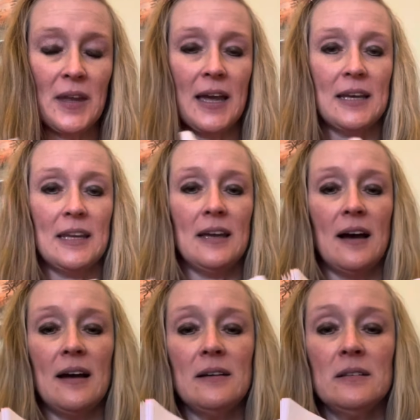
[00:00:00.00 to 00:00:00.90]
And
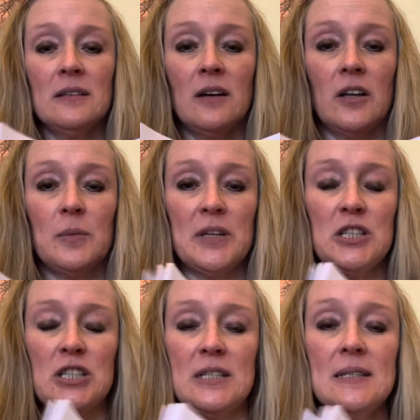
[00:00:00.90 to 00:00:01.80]
here are the
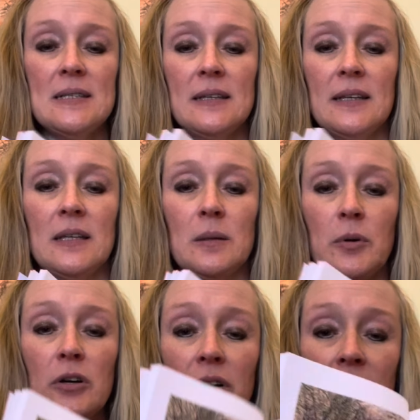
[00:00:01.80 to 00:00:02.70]
pictures in the
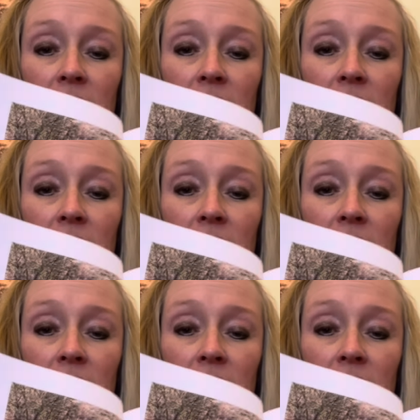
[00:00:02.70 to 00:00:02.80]
book